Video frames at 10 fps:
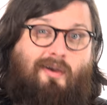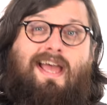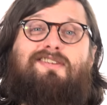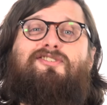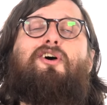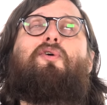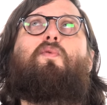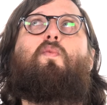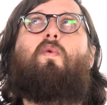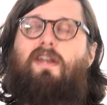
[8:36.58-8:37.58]
Okay,
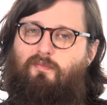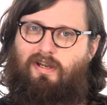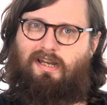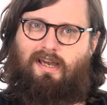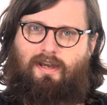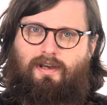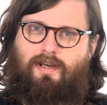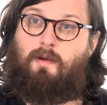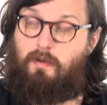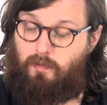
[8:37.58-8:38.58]
so what did we learn?
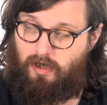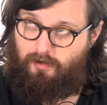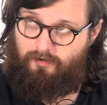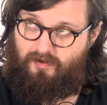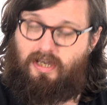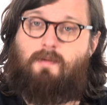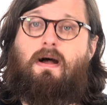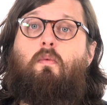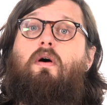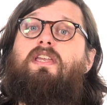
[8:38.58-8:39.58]
Number one, think
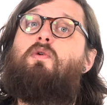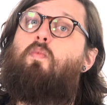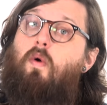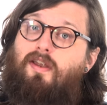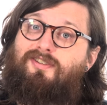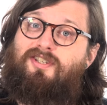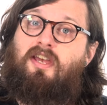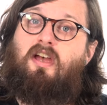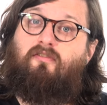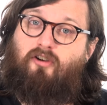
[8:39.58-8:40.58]
about what you want
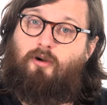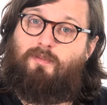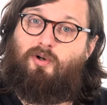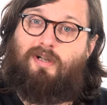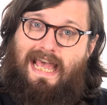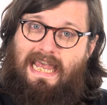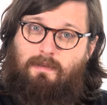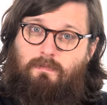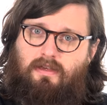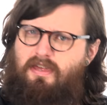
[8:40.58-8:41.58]
from your
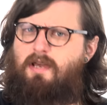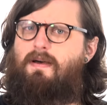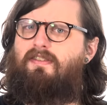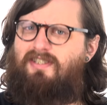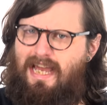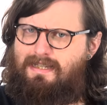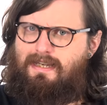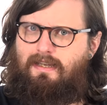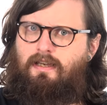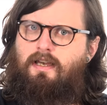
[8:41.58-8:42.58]
game. Think about the
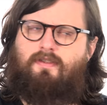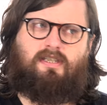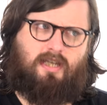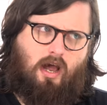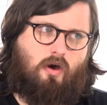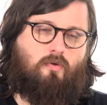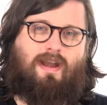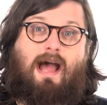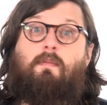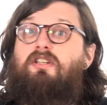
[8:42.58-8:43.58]
setting, the tone,
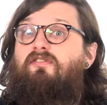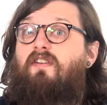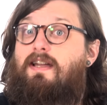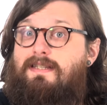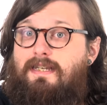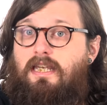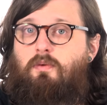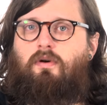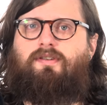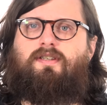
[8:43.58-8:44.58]
how much fighting
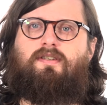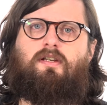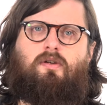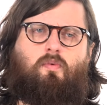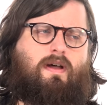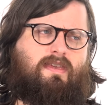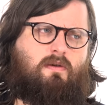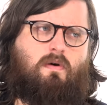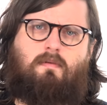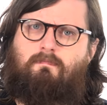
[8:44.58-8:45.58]
you want to do, whether
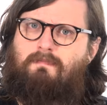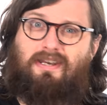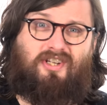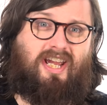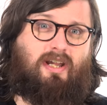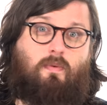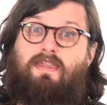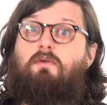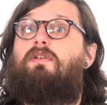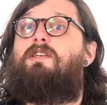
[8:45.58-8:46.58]
you want magic,
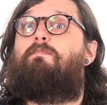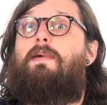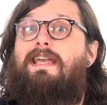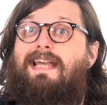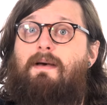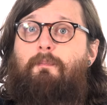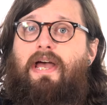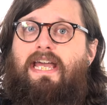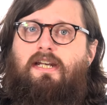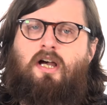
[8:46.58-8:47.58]
whether you want a big
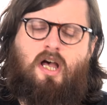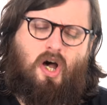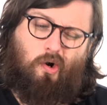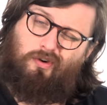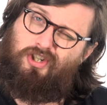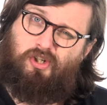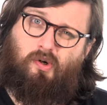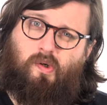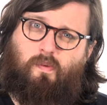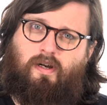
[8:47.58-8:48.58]
campaign or a
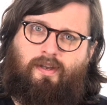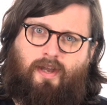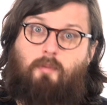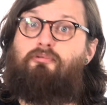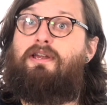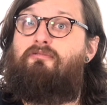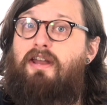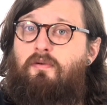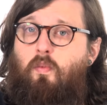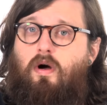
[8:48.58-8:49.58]
short one, a
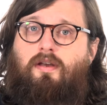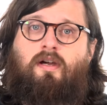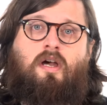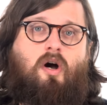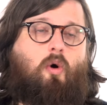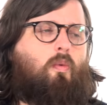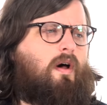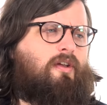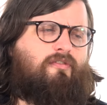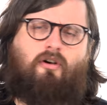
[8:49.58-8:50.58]
pre-written one or
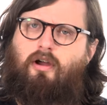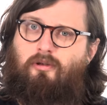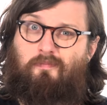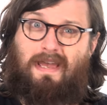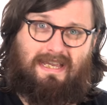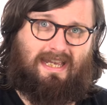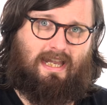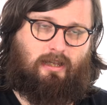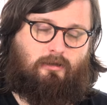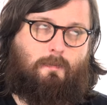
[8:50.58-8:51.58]
one of your own making.